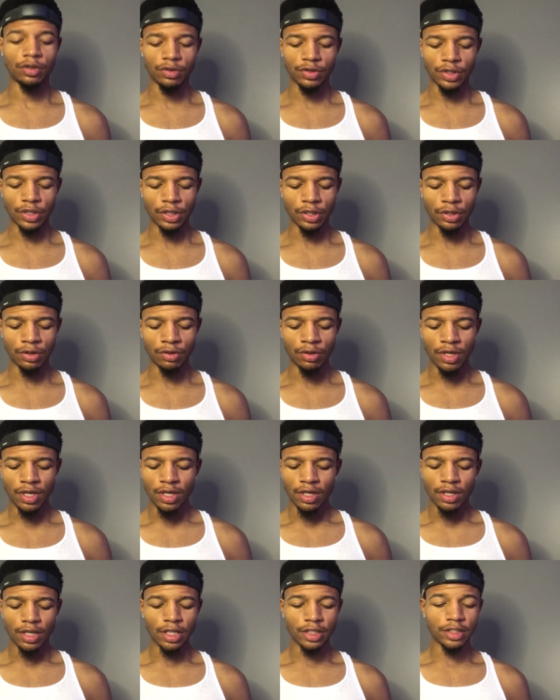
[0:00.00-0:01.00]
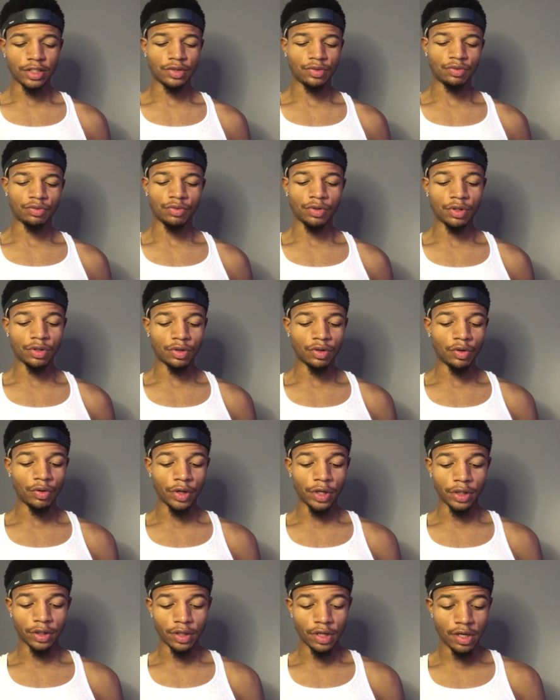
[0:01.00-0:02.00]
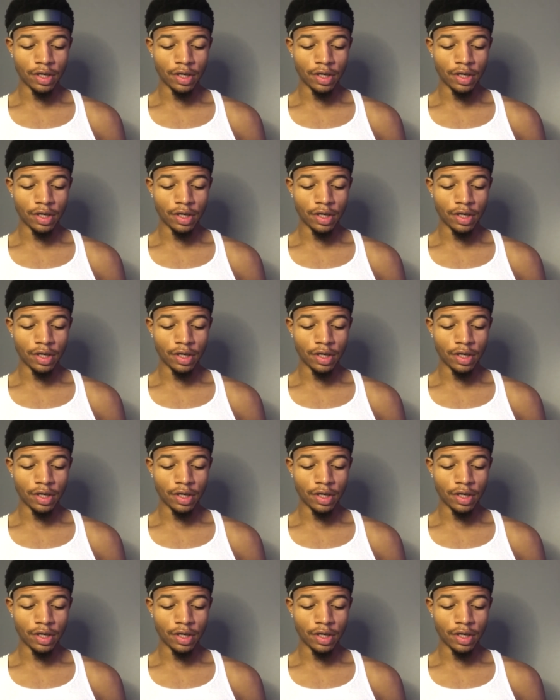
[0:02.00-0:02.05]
So let's just real quick,